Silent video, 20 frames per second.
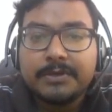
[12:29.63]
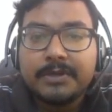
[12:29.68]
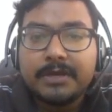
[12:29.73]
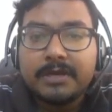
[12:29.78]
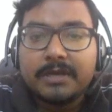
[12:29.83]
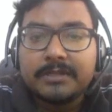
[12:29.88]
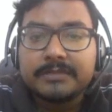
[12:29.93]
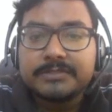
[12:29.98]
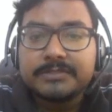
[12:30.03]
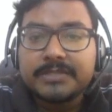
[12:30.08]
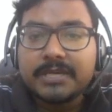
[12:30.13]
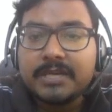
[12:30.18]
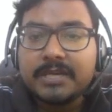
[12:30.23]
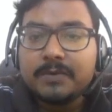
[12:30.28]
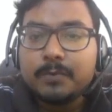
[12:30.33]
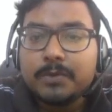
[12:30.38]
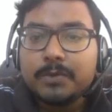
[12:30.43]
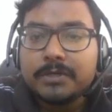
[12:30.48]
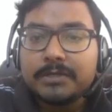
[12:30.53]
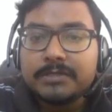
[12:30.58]
and the second
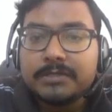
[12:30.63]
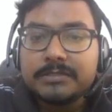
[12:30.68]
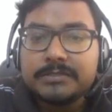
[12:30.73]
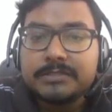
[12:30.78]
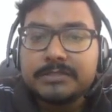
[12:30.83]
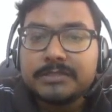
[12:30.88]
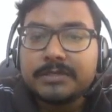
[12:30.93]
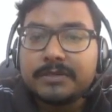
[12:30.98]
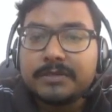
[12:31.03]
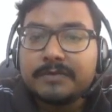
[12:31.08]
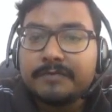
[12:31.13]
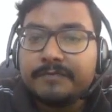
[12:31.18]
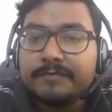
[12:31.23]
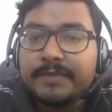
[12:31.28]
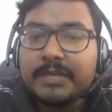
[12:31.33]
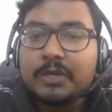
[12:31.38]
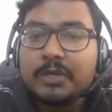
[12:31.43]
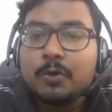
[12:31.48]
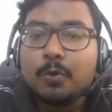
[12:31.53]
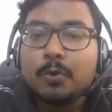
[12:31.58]
one is we
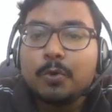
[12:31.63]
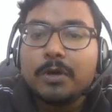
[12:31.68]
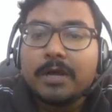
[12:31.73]
go